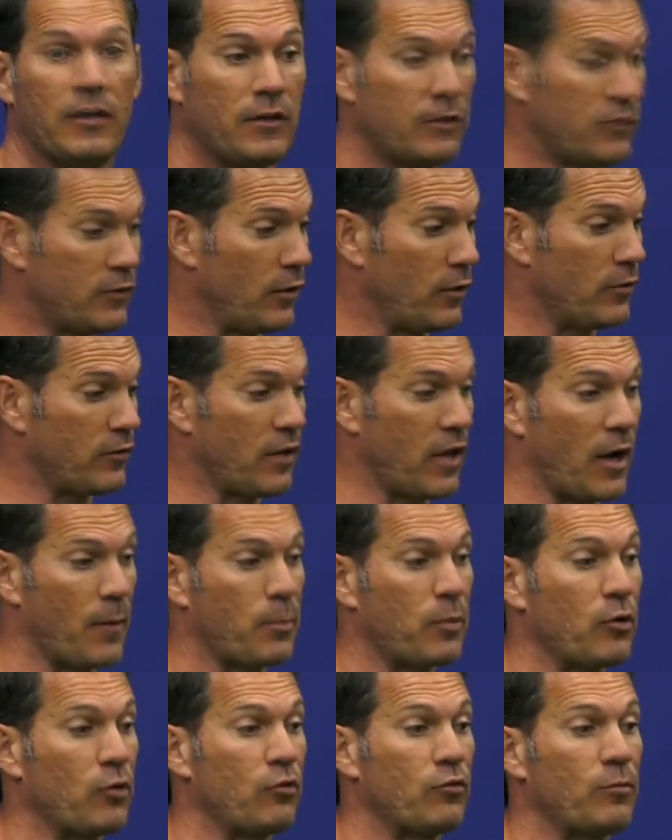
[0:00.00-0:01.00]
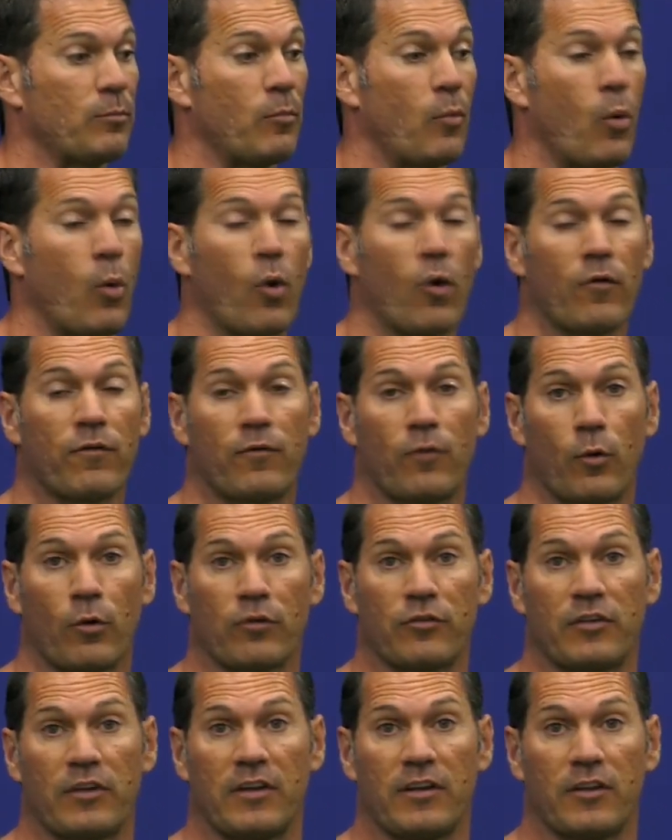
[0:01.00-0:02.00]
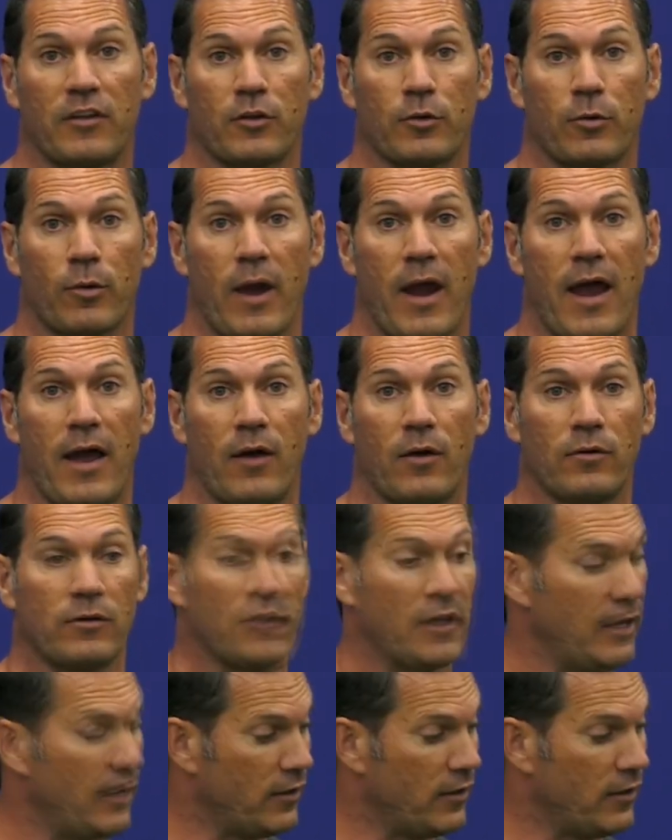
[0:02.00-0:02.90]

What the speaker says: So he's got to produce more force into the ground.